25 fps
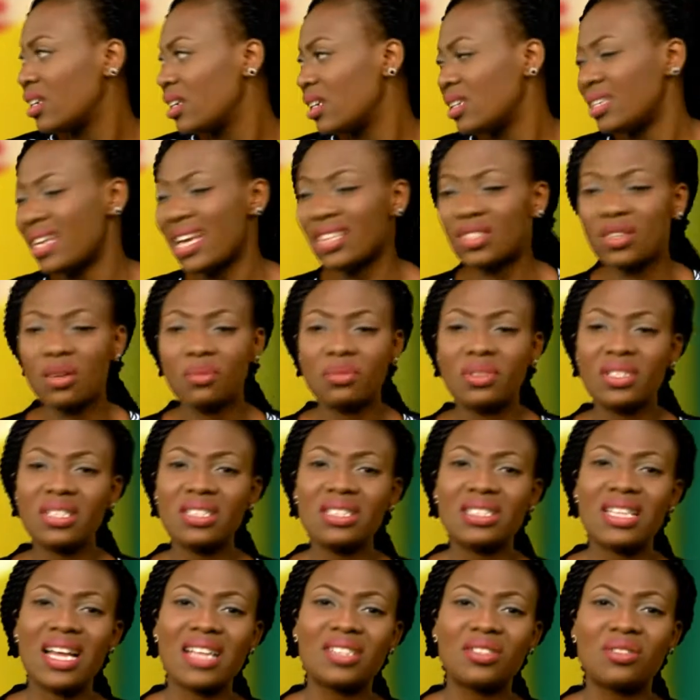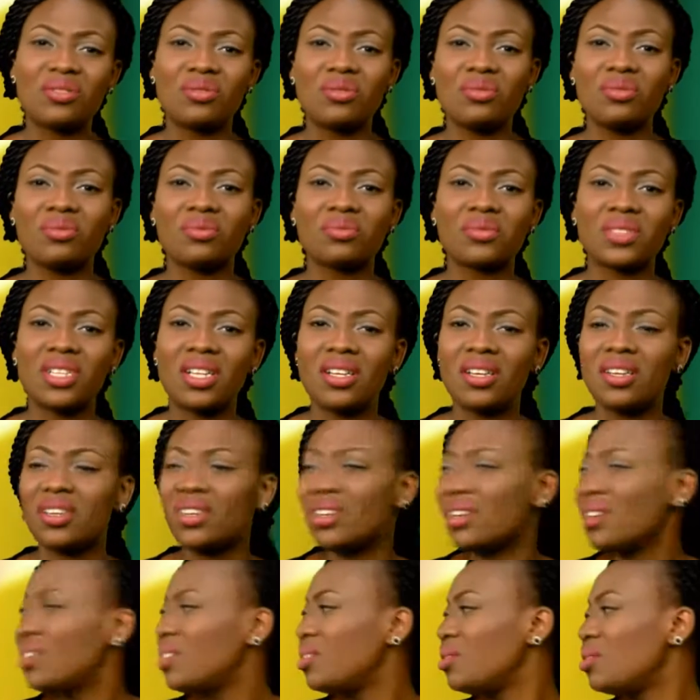There are some things that you
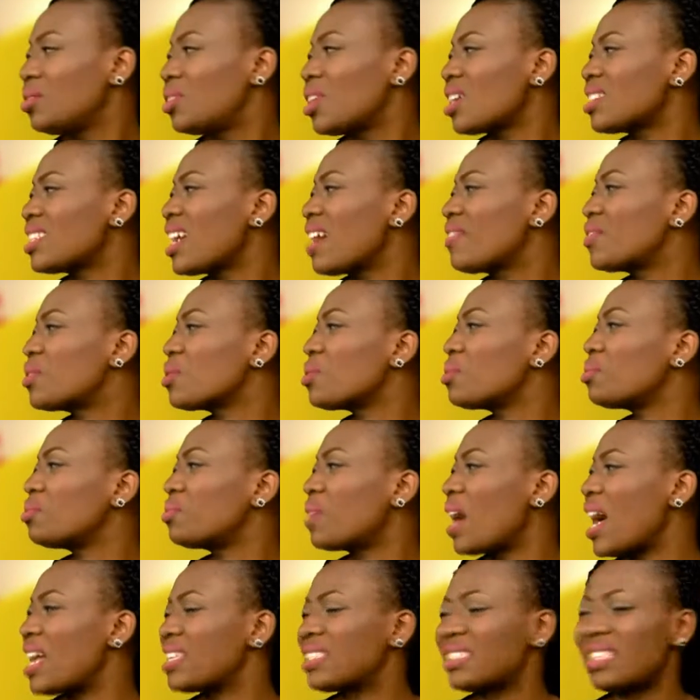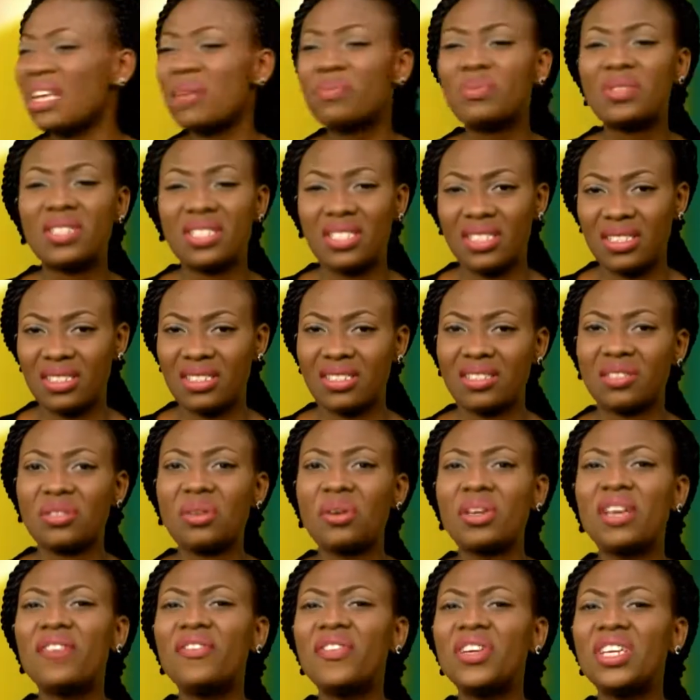just have to accept things. So
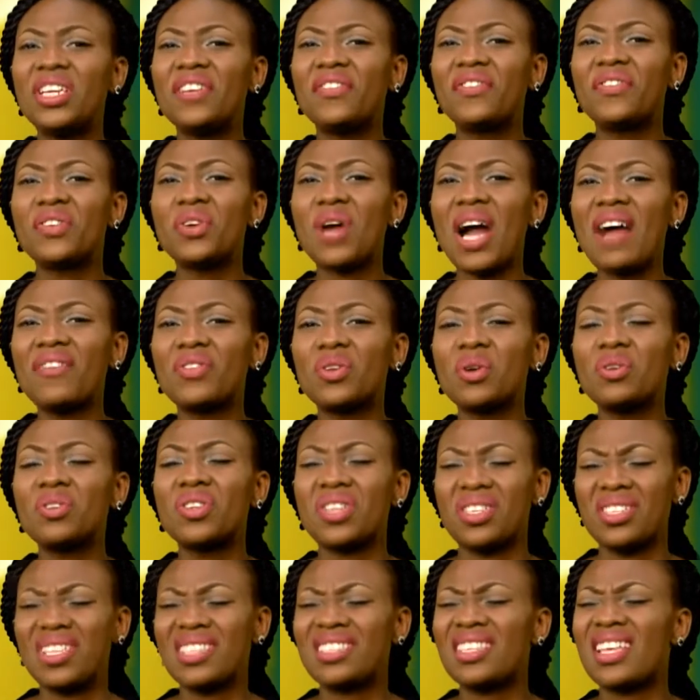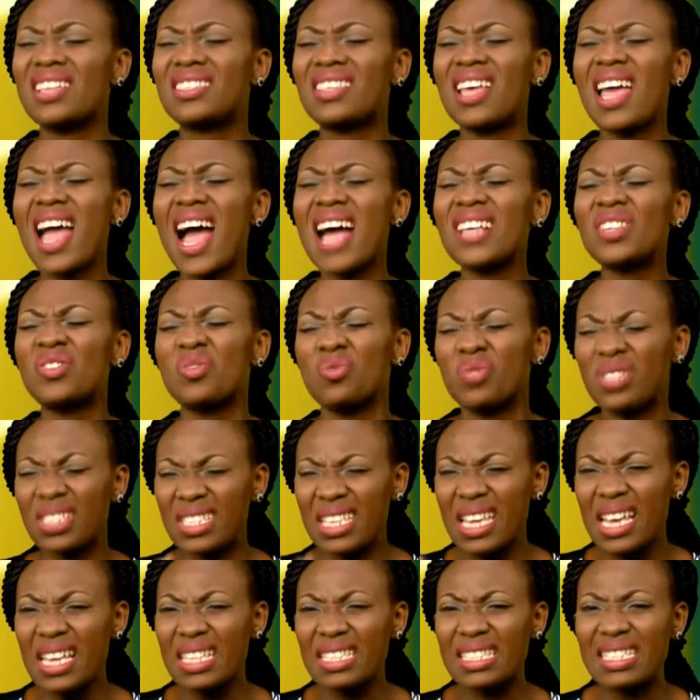even if you have to, they say as you
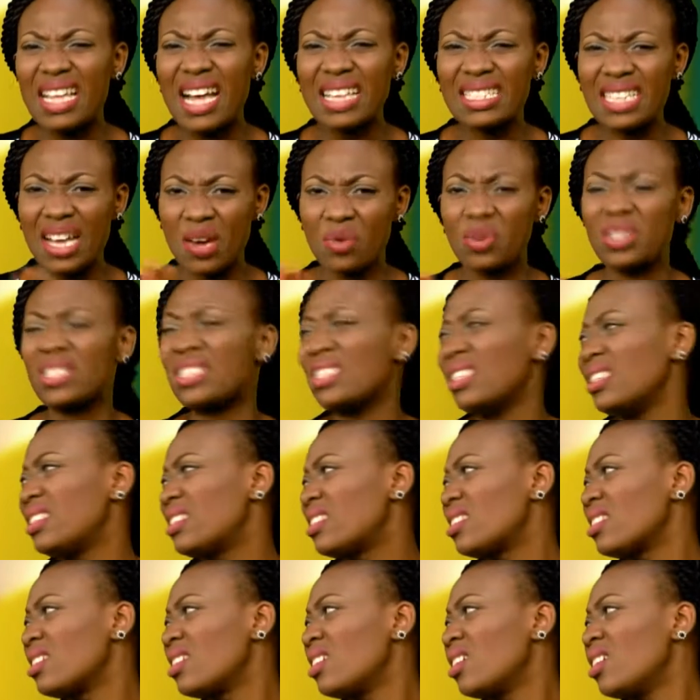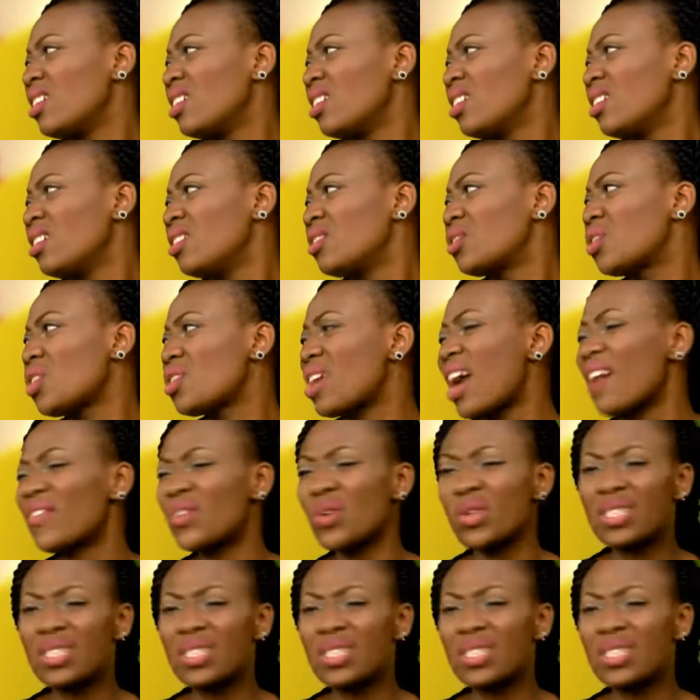see it, that's how it is. So you have to